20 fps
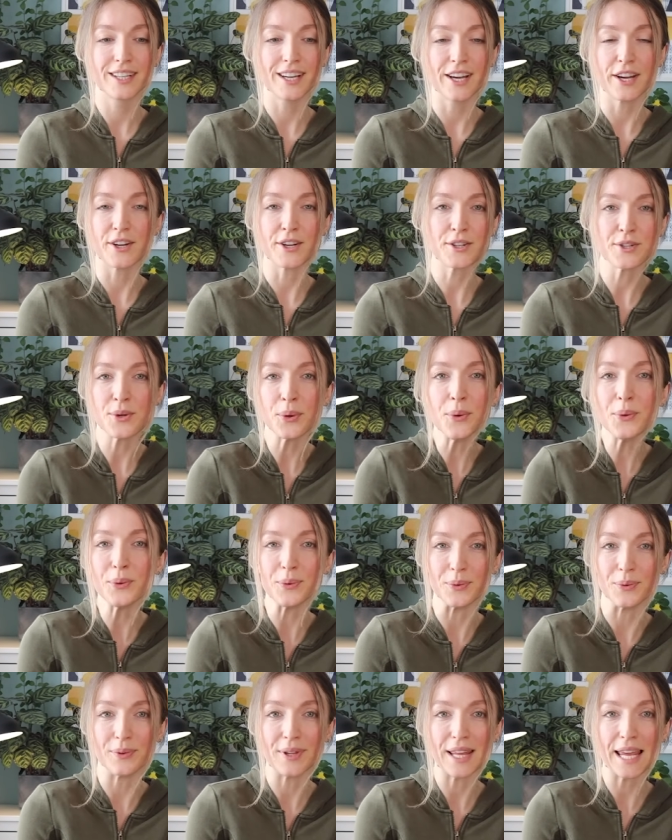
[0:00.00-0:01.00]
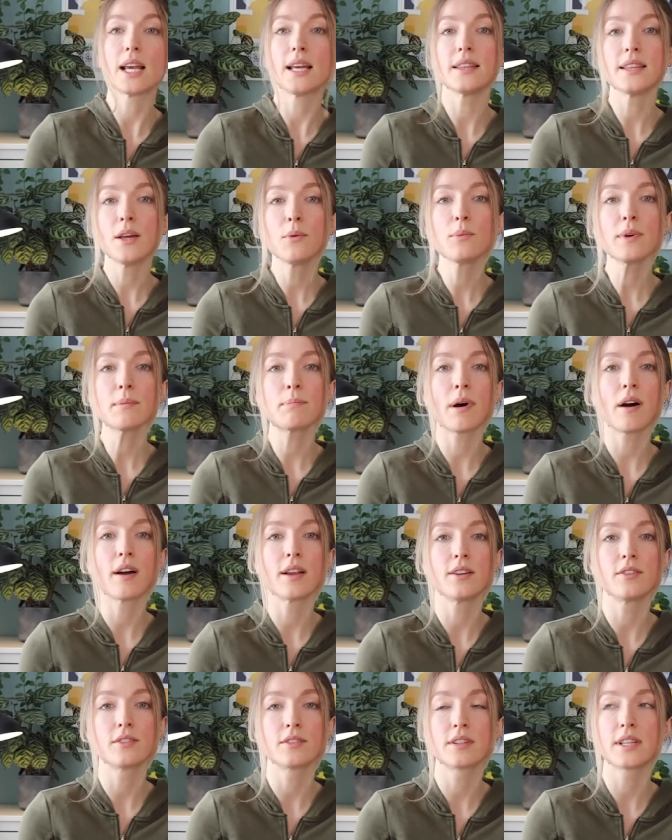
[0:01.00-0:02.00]
at all. And then we
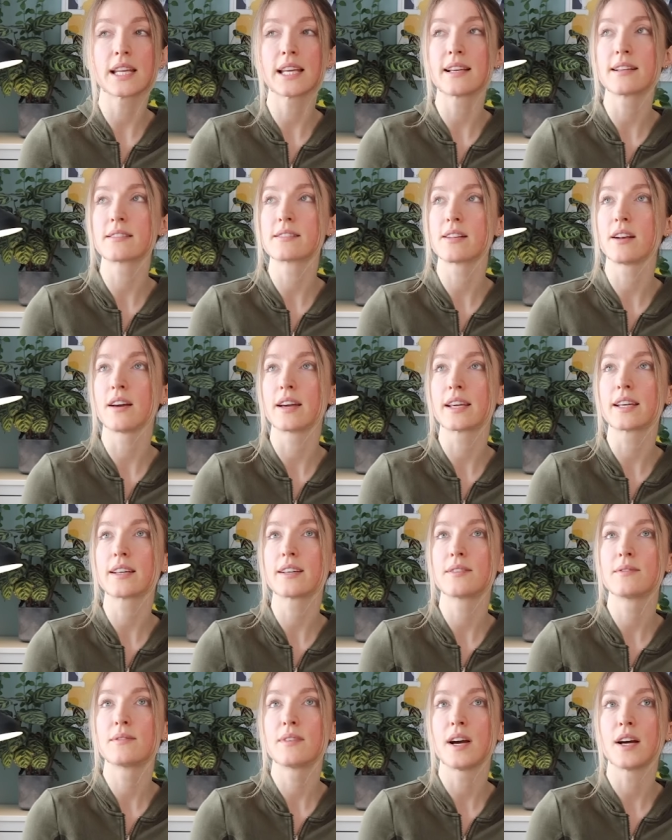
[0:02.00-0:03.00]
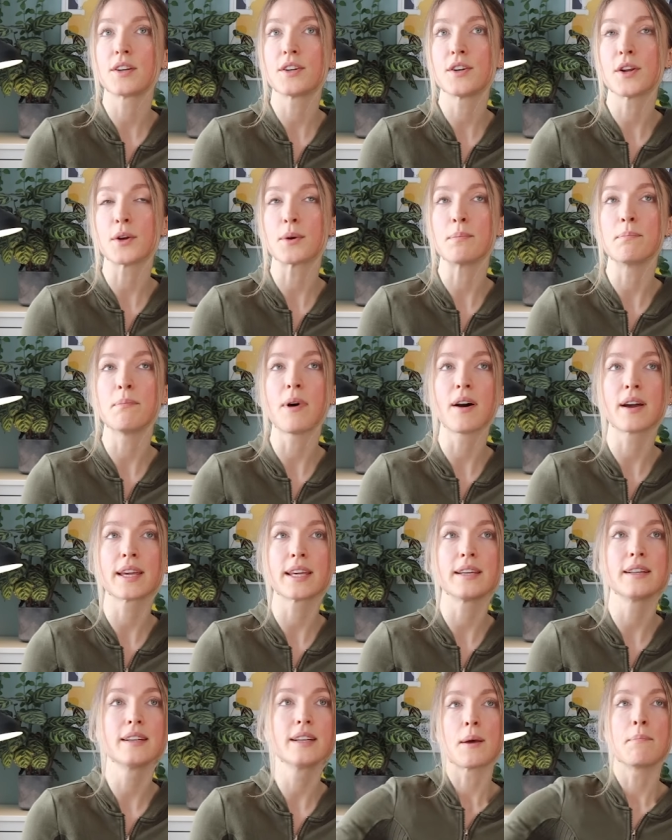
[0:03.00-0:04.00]
pile on things like, I don't know,
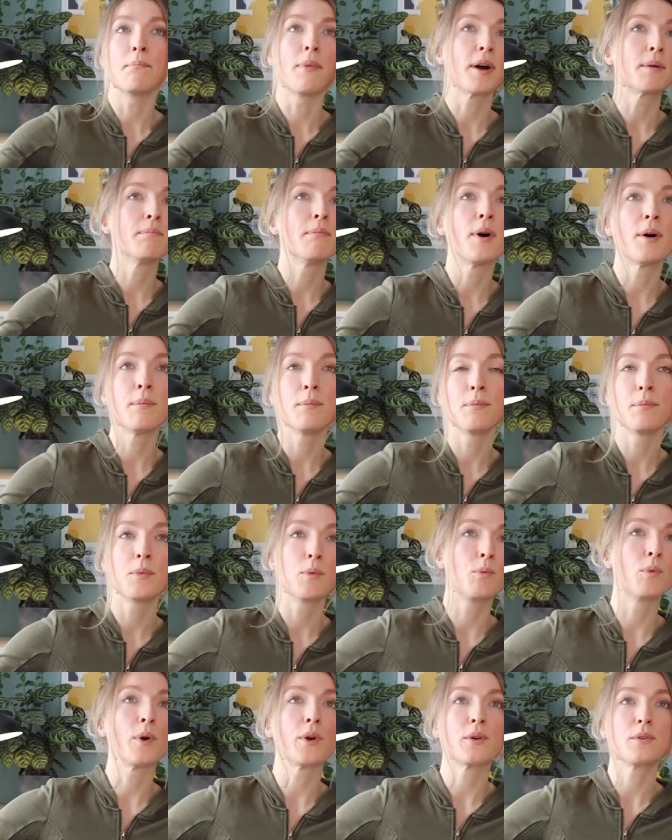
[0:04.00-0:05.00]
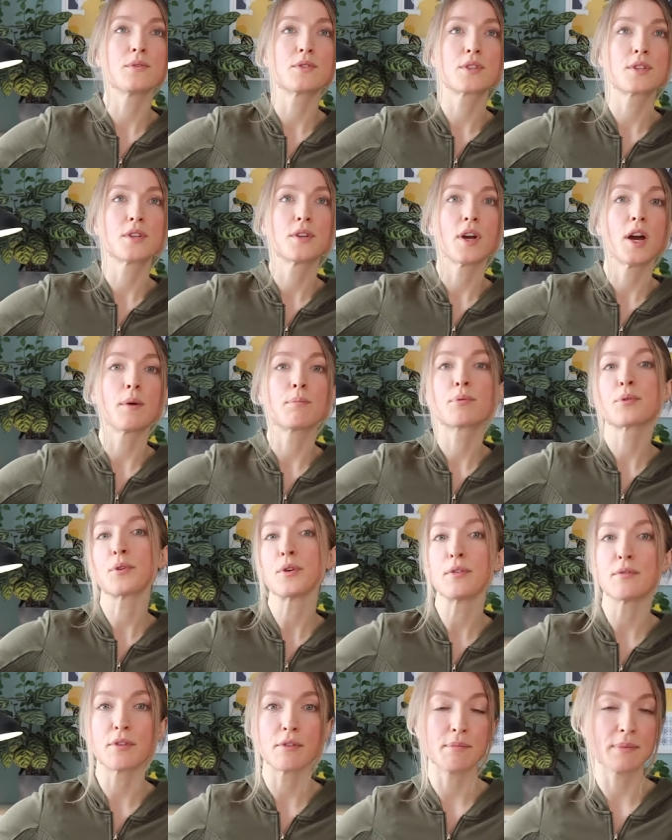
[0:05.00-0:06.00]
my my mum won't
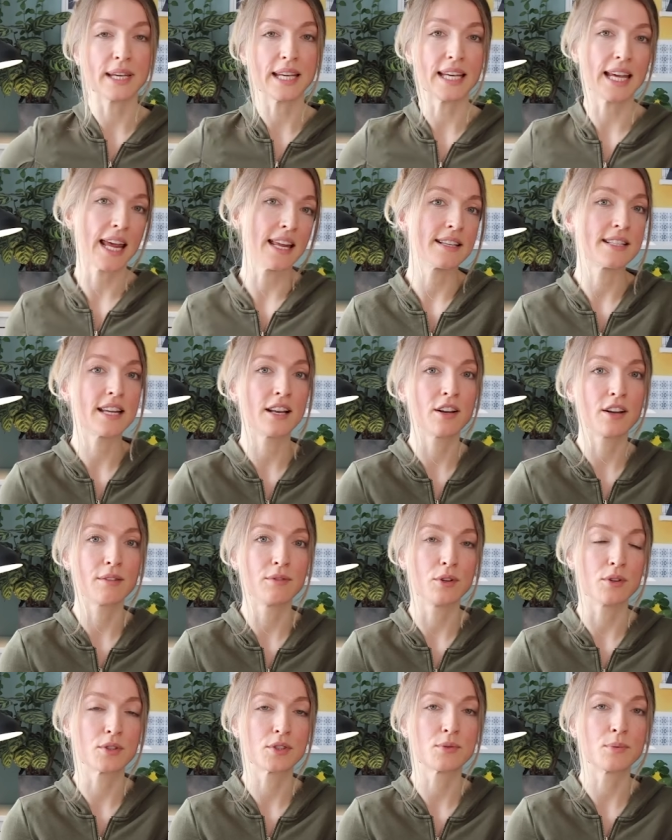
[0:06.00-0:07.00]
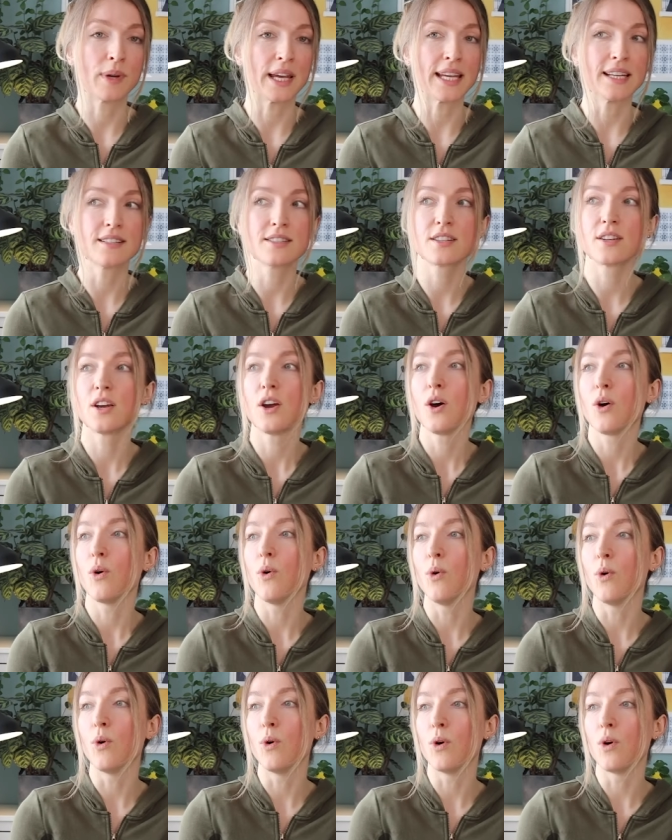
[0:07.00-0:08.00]
approve of me until I've lost weight,
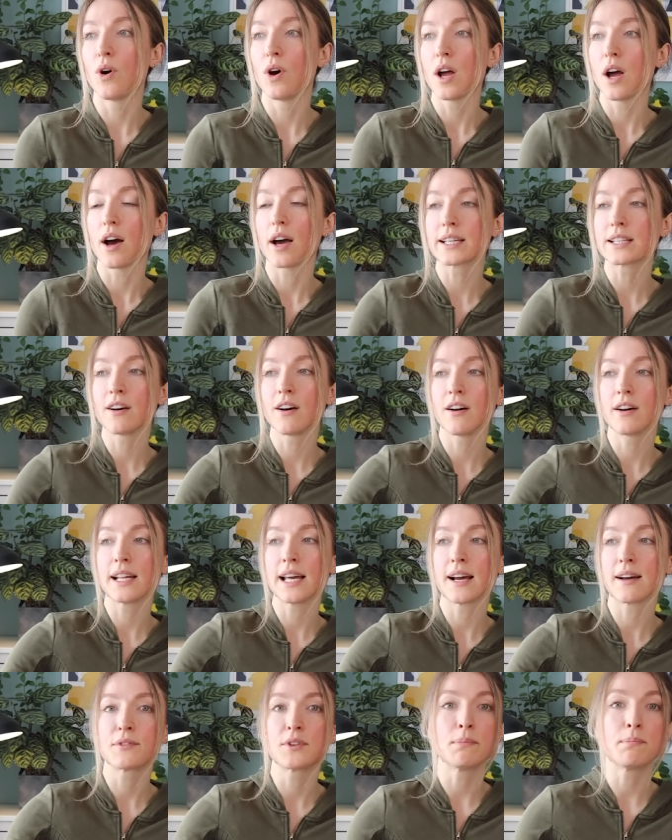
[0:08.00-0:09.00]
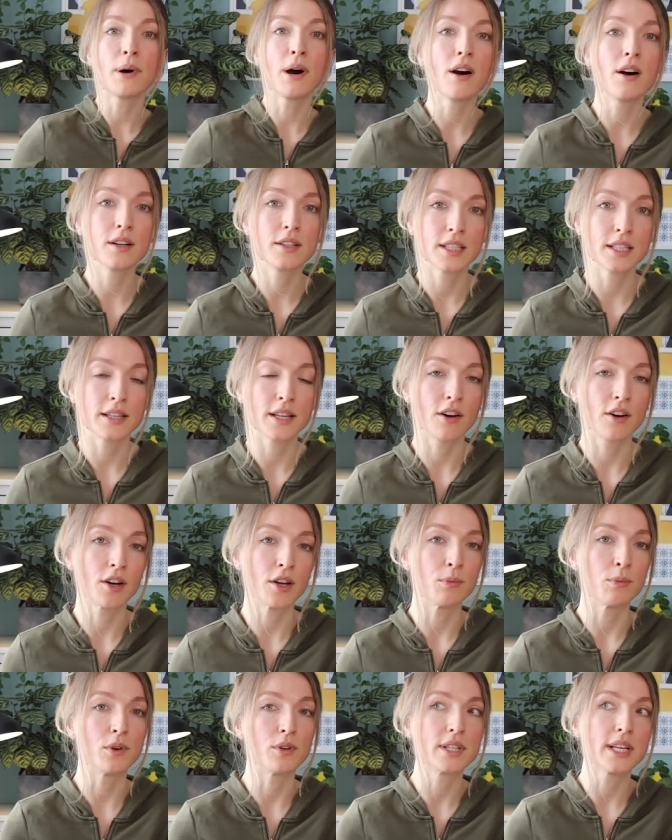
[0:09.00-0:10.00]
or I can't have the partner that
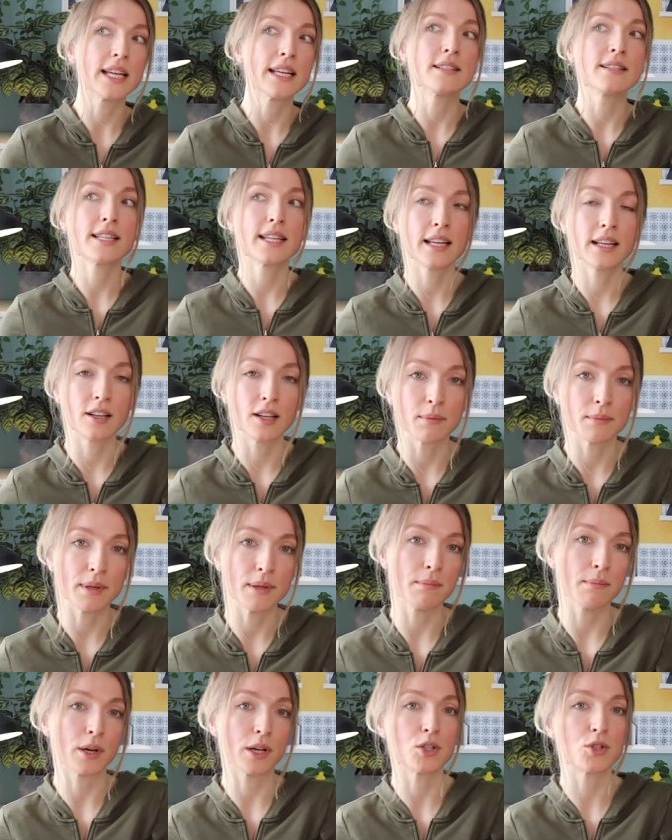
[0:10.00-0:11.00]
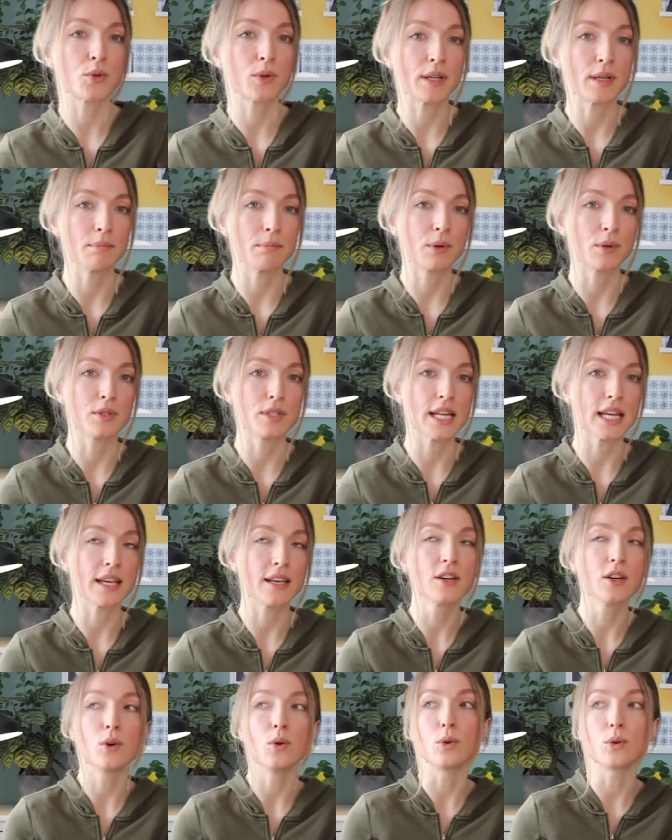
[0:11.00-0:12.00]
I want until I'm in my dream
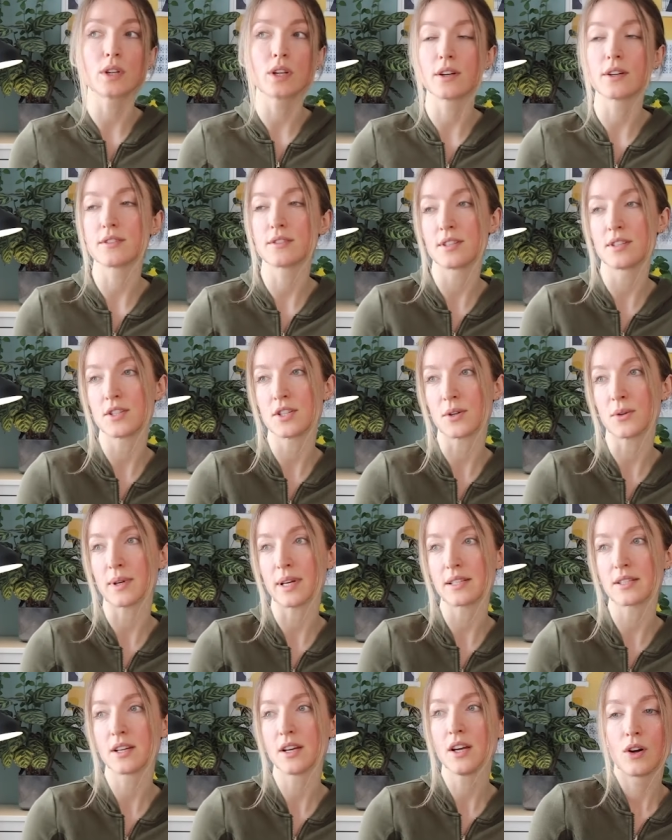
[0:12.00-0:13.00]
body or closer to it,